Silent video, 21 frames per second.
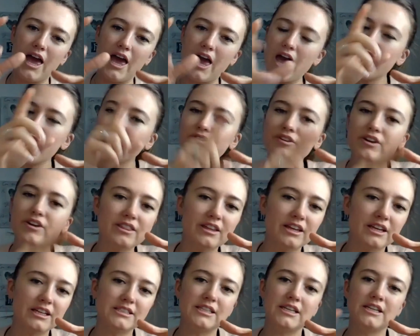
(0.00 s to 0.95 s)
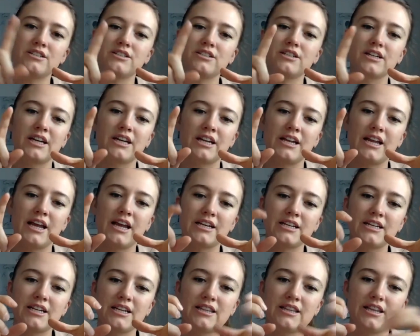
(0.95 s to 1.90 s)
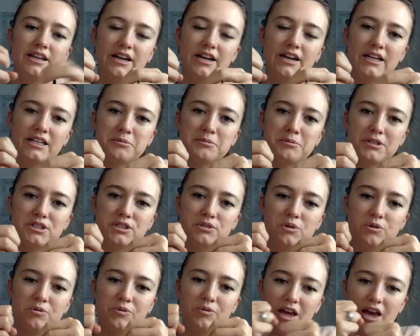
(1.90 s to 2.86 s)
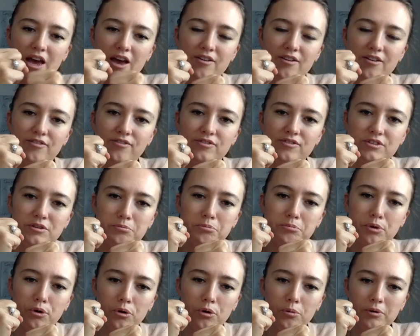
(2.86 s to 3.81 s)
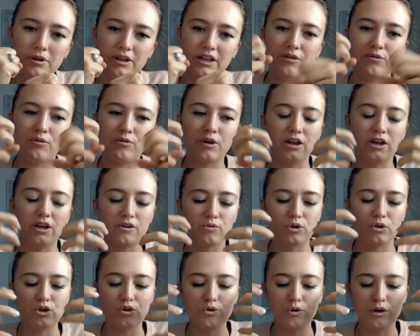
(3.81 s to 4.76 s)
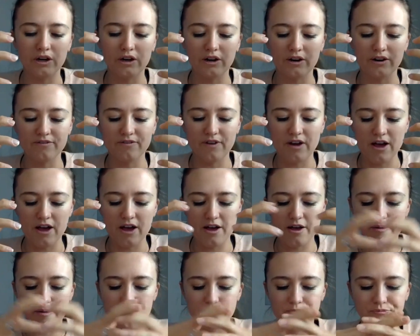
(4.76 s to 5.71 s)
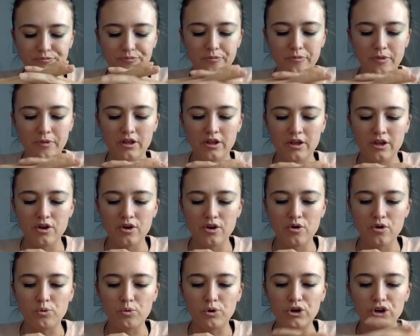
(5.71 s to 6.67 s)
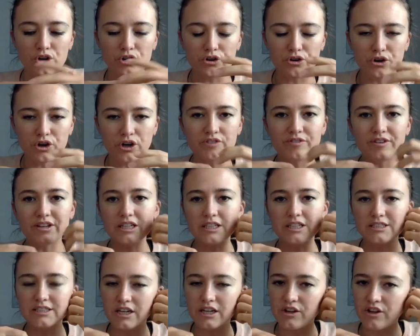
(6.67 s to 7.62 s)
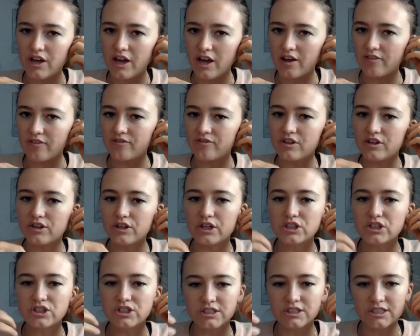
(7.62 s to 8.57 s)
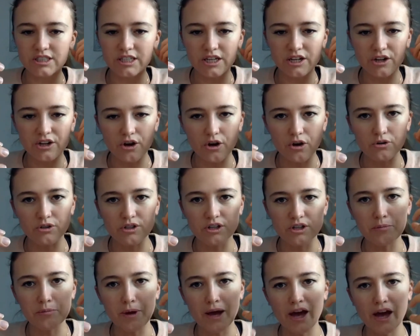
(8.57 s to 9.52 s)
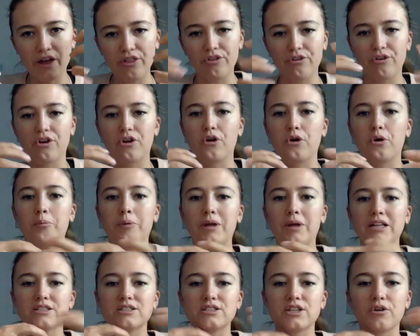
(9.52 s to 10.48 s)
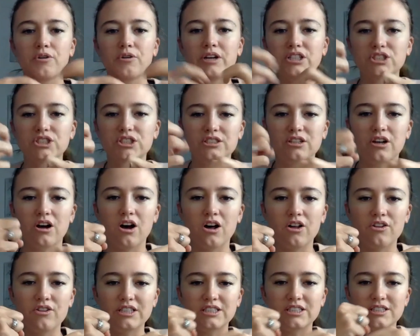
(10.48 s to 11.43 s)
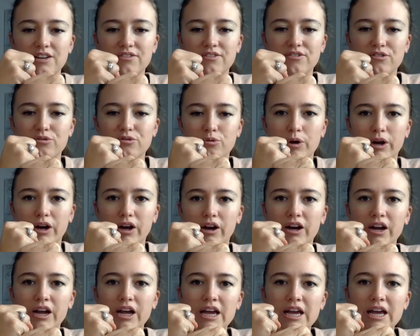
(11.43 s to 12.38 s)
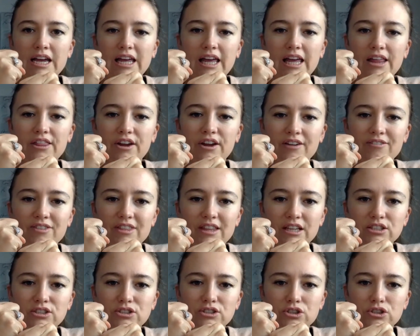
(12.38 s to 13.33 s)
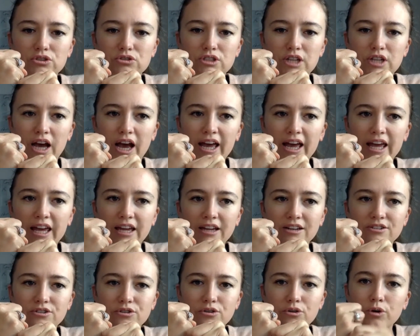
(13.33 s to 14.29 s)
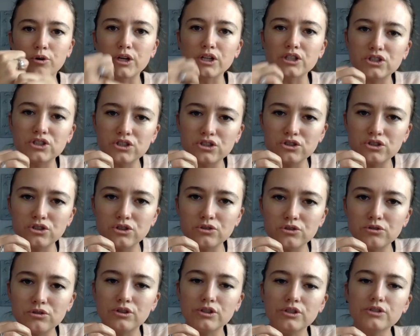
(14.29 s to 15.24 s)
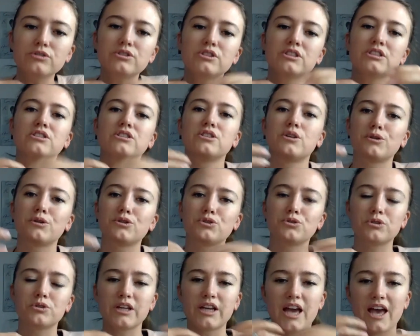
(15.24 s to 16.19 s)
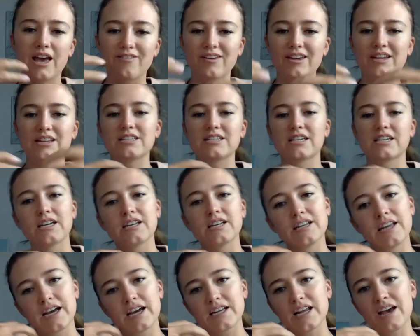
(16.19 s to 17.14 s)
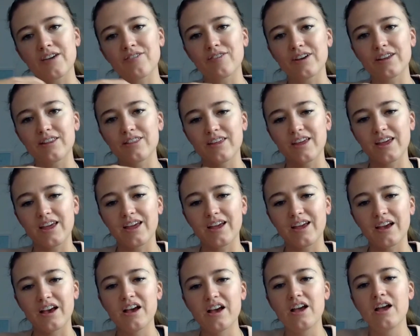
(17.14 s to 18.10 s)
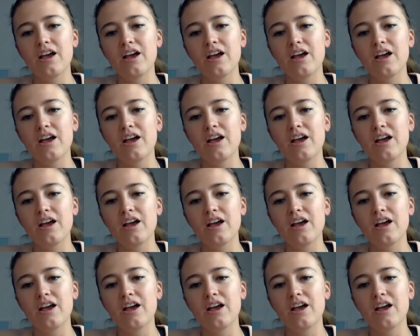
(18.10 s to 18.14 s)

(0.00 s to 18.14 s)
everything's interconnected there. And especially when we have to poop, like you hear of when you're nervous and you have the urgency to go to the bathroom. And so it's just all the stuff of where either everything's too tight or it's just too loose. And so it's really having to connect everything